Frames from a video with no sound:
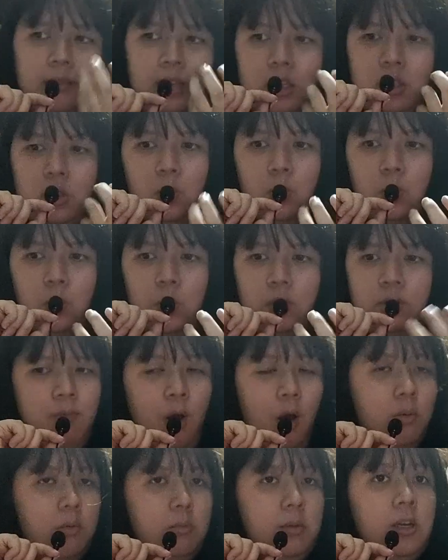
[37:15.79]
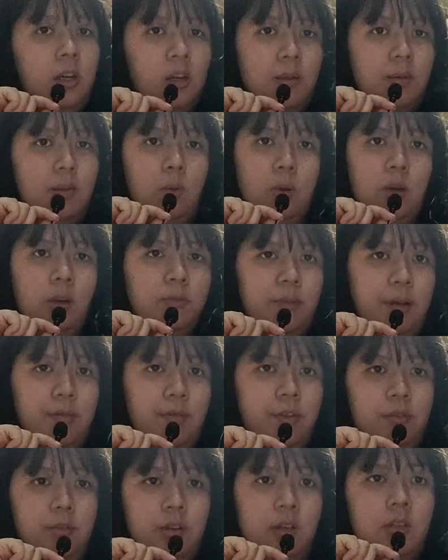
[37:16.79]
it's so good. Probably gonna be one of my
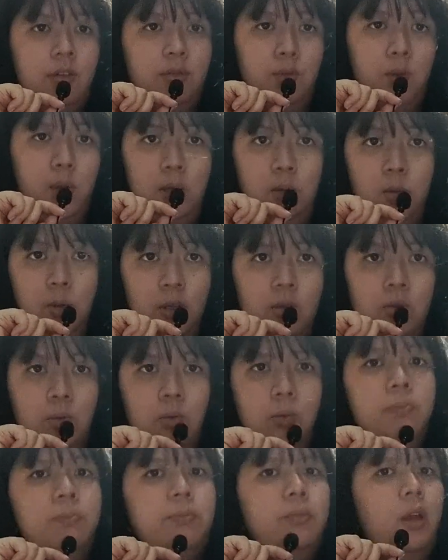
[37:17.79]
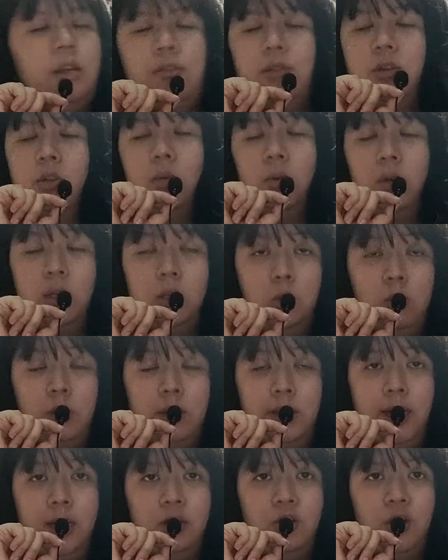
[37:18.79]
favorites of 2022, even though it's
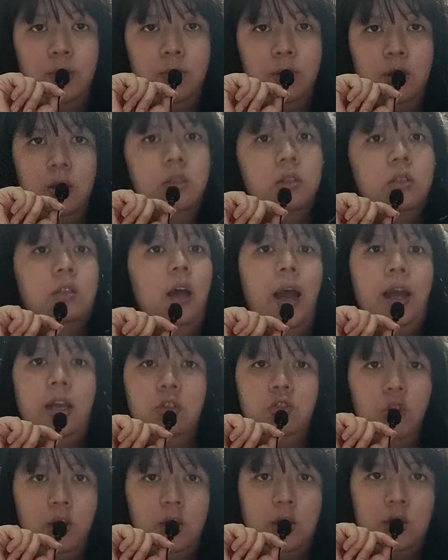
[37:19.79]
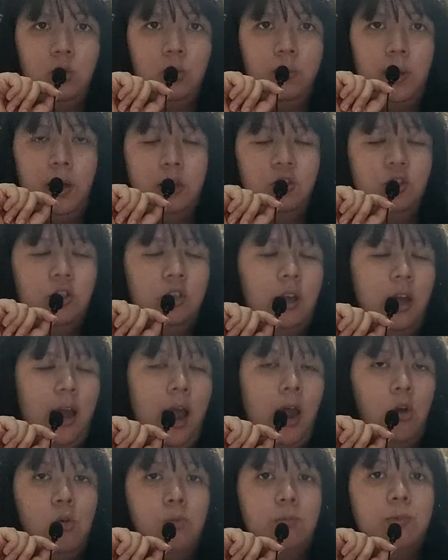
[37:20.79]
only 10 chapters. I enjoyed it so much.
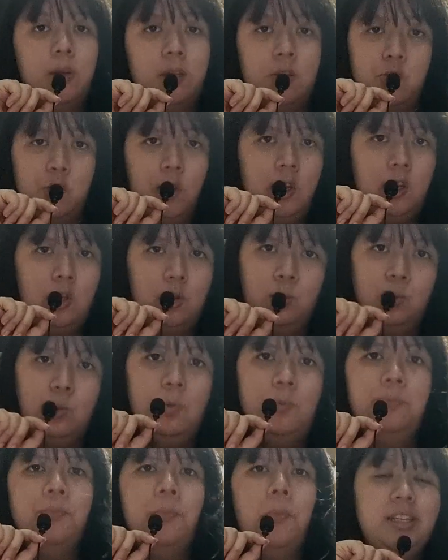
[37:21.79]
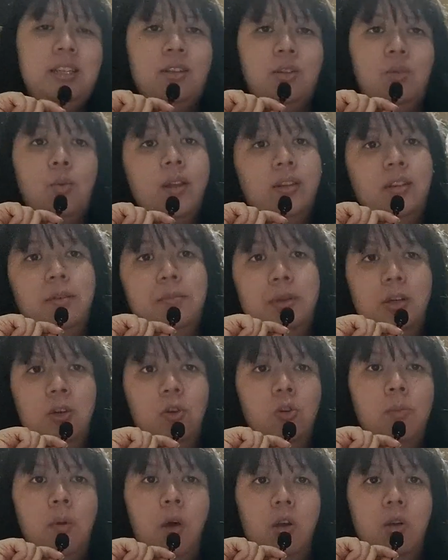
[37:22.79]
I hope you enjoy it too. This is what the
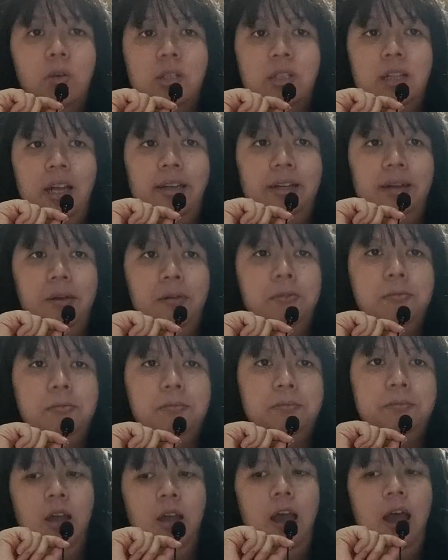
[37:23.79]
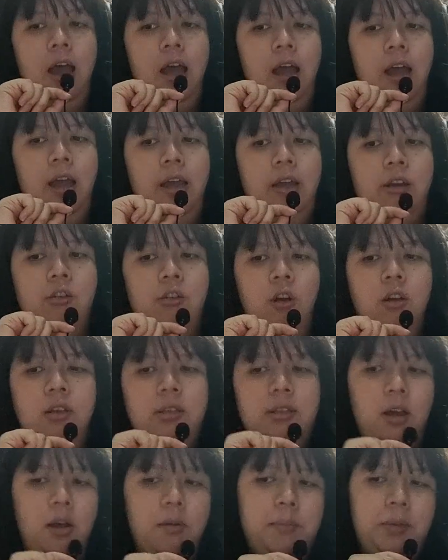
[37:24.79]
bingo board looks like now. I
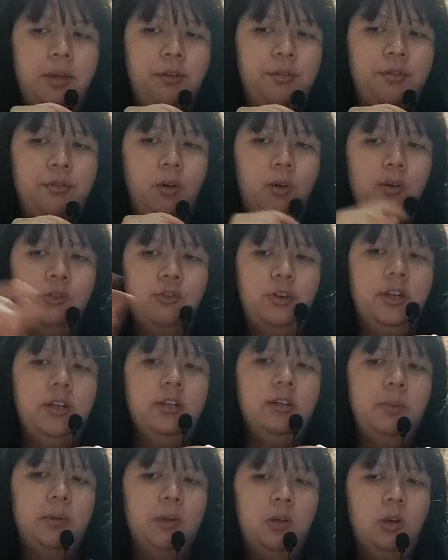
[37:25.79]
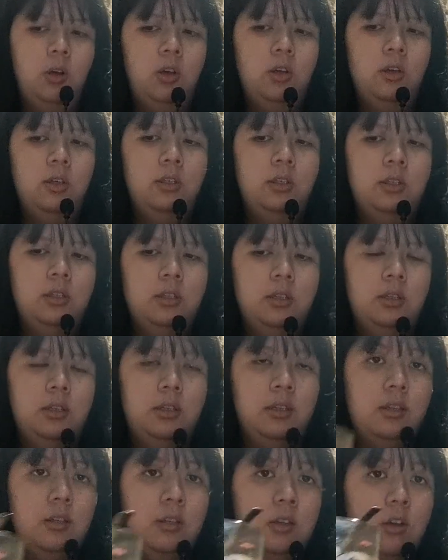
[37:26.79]
crossed out make a fall drink because
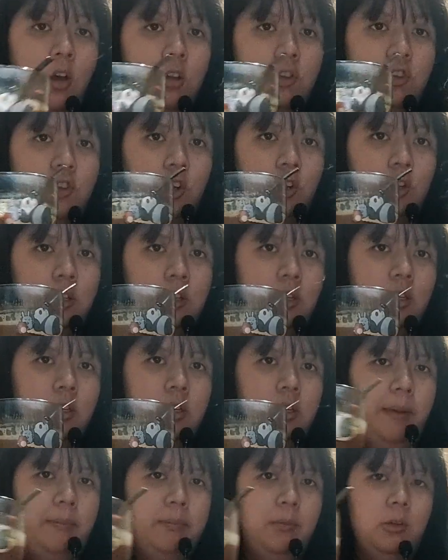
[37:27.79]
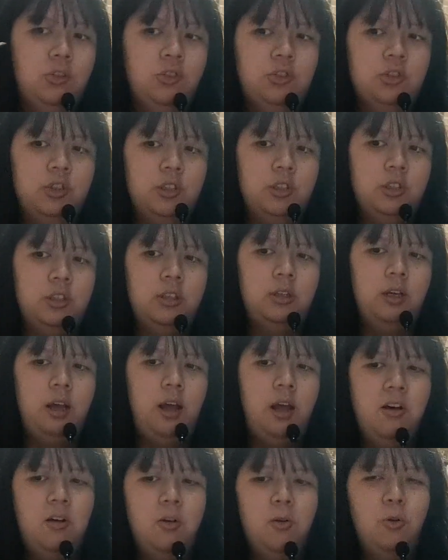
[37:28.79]
this is hot chocolate. I'm not sure
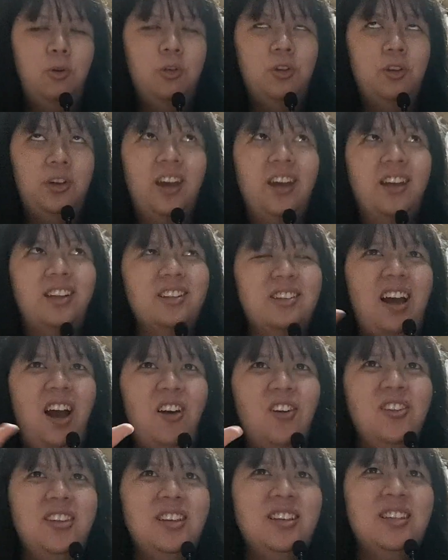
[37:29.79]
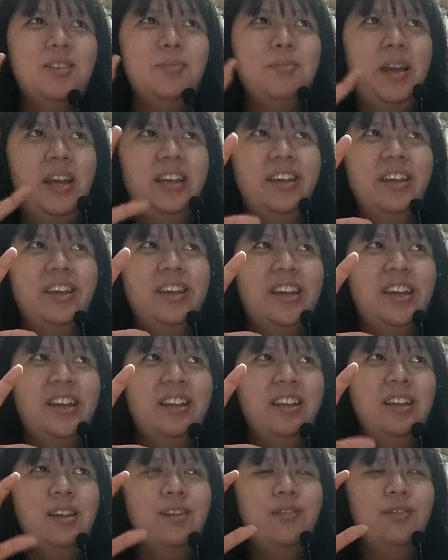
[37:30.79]
how you can count this making
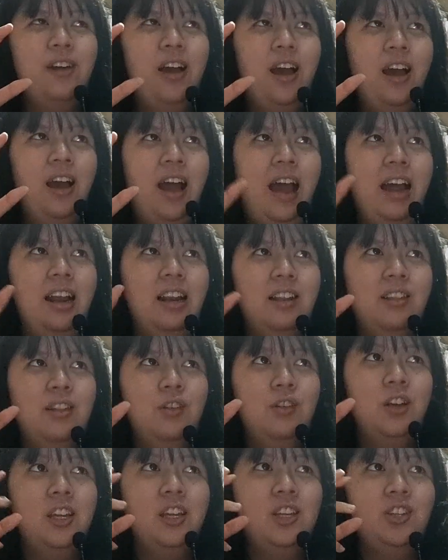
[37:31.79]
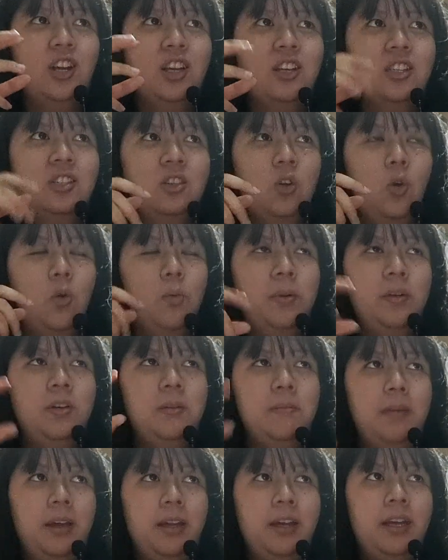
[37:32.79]
it if I literally just open
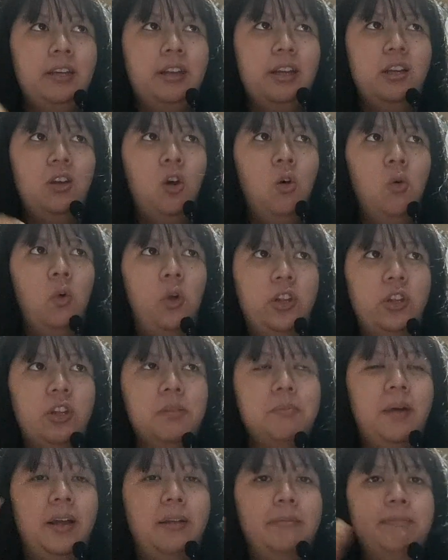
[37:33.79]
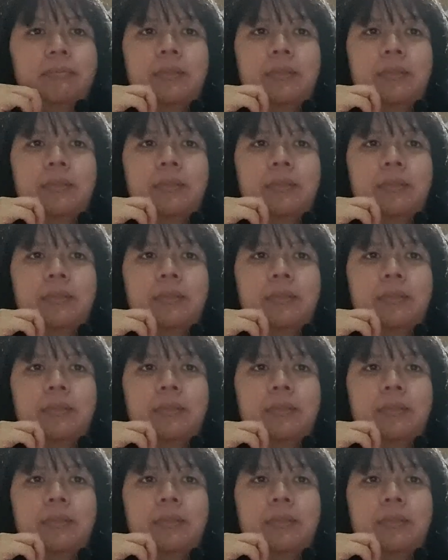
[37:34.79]
the pack and add the hot water, but